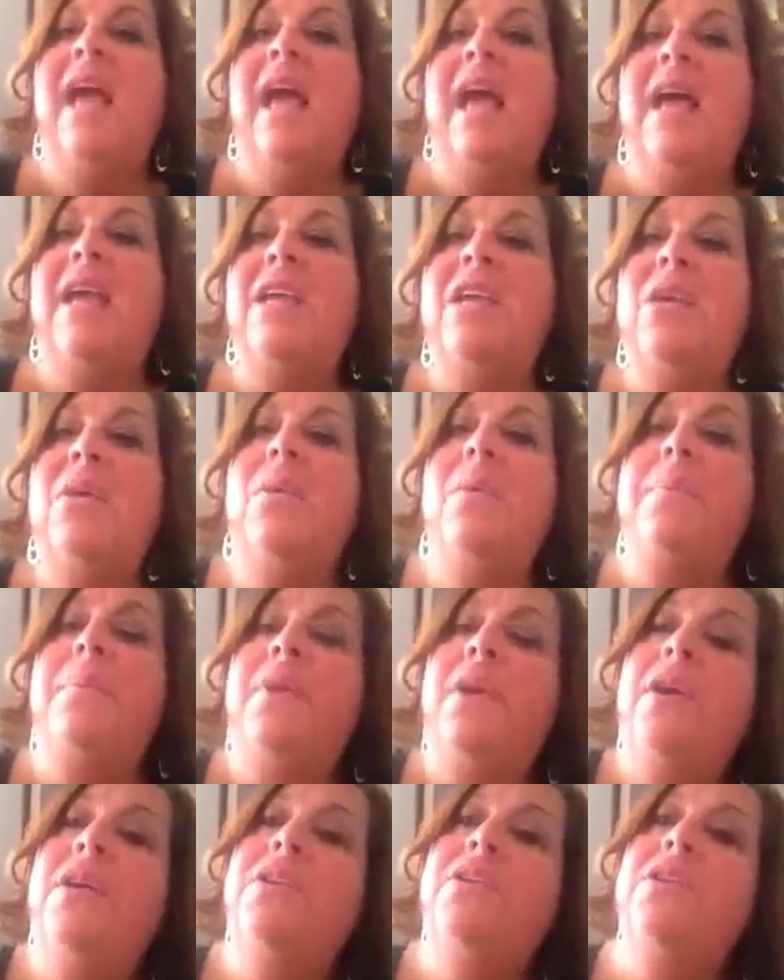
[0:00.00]
Are you a
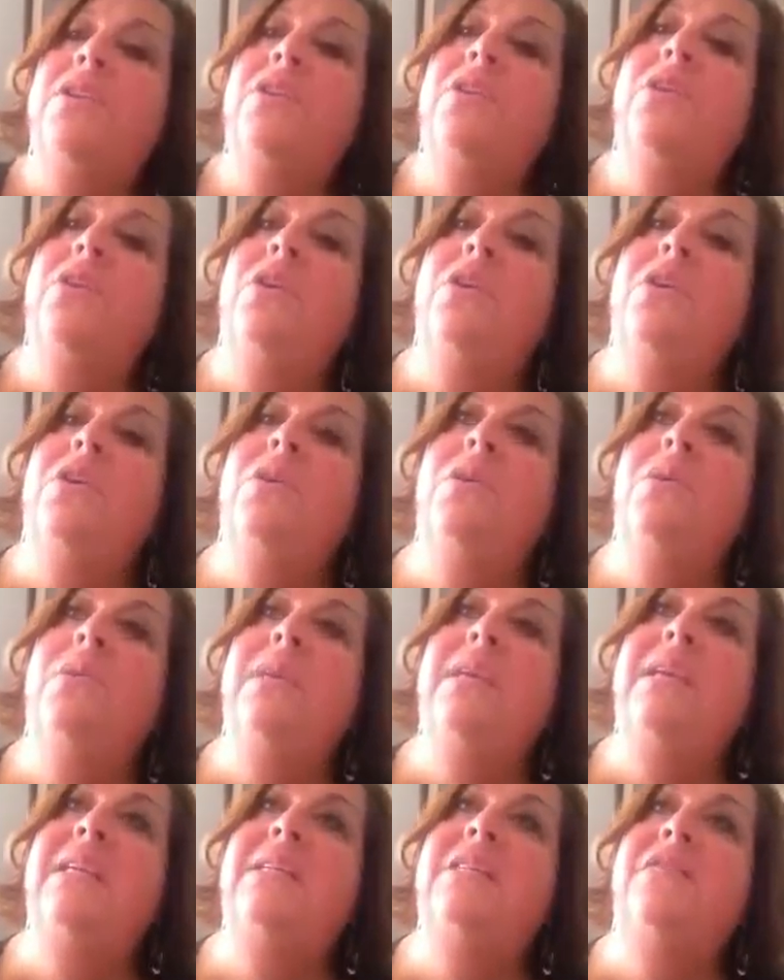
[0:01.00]
person who
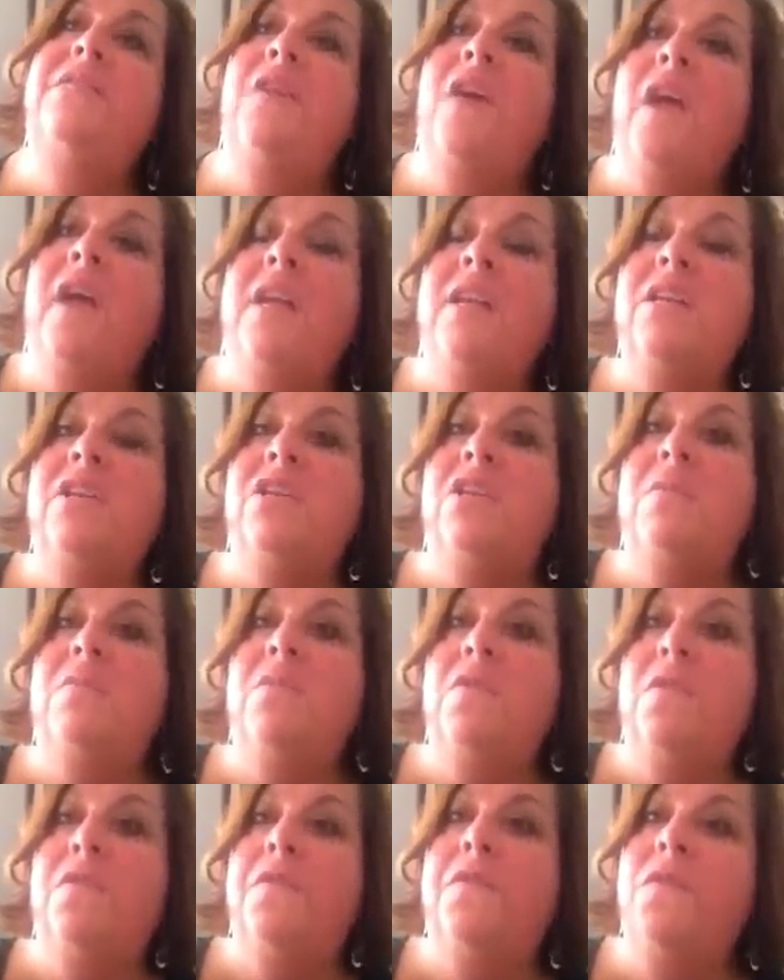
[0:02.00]
is frightened to
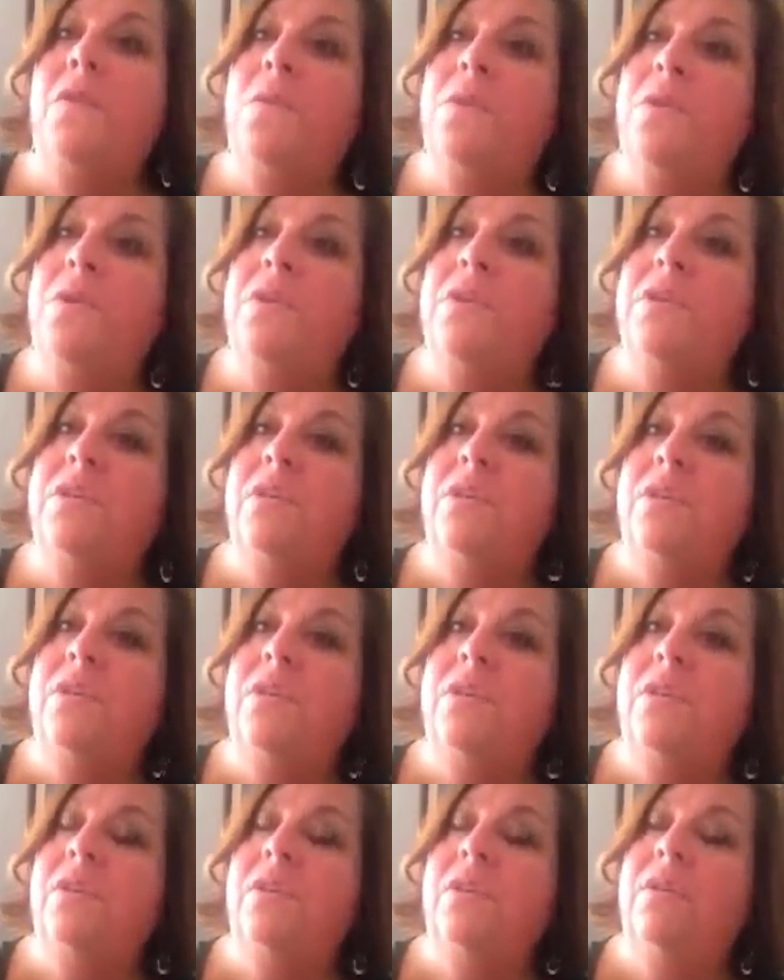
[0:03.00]
move forward,
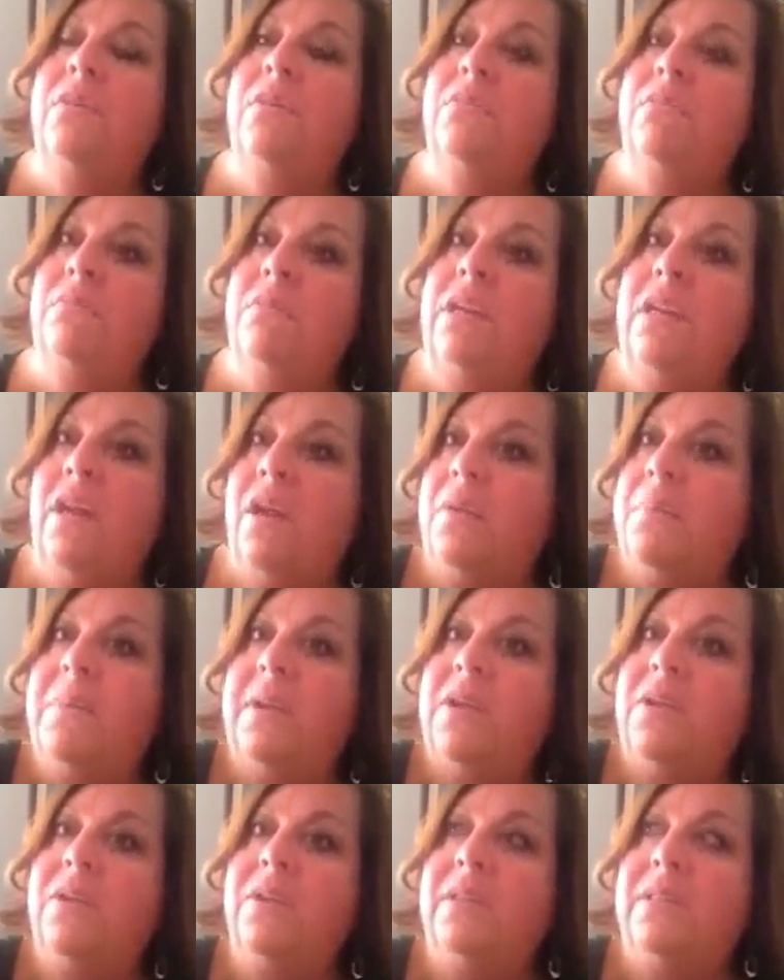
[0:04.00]

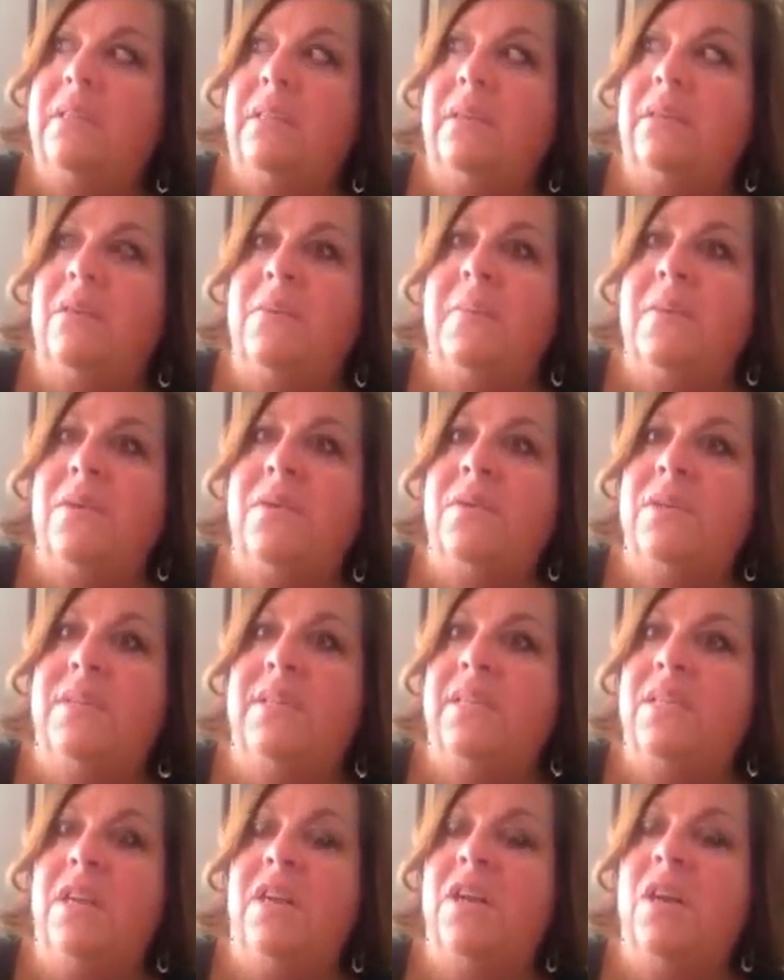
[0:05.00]
because, oh my
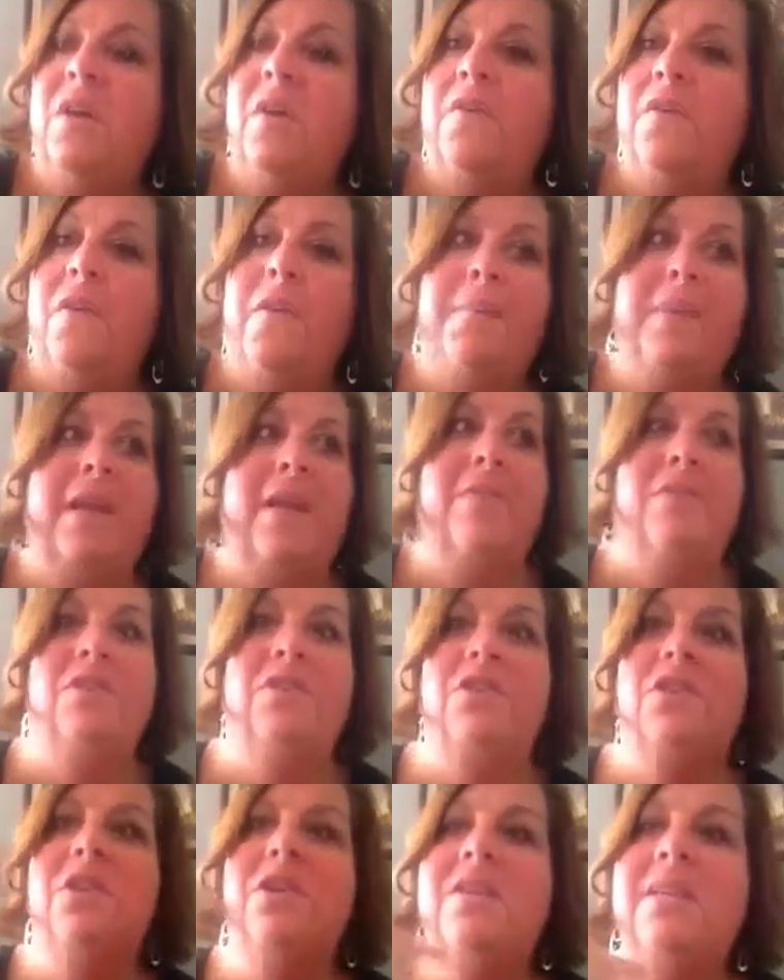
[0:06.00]
goodness, I don't know if I'll be able to
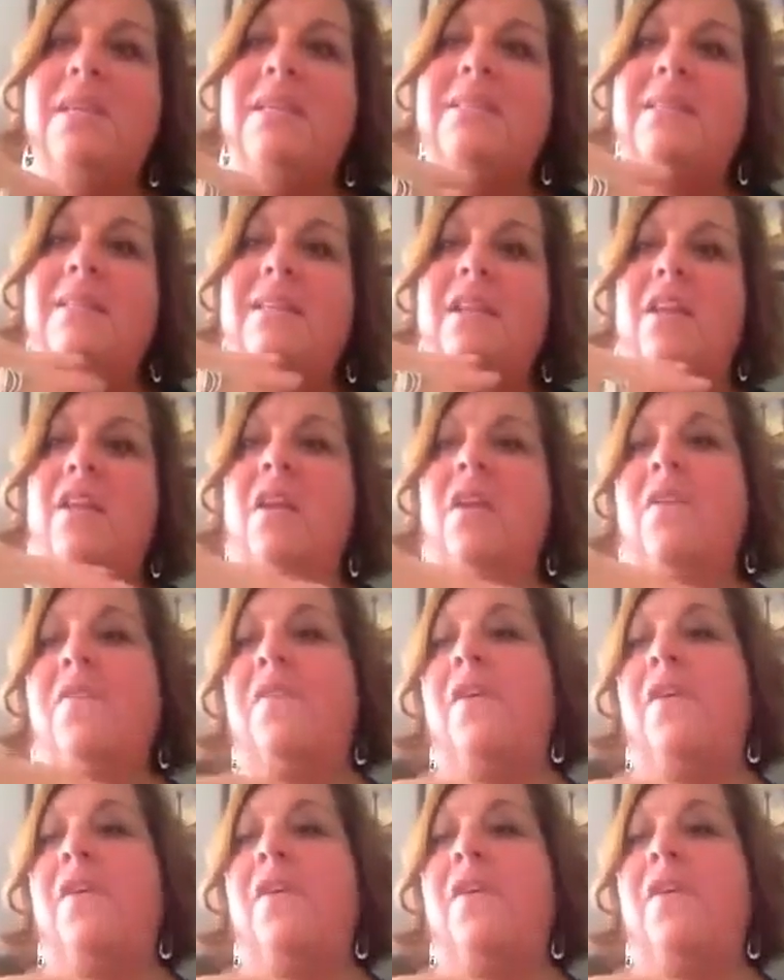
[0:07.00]
do this, I don't know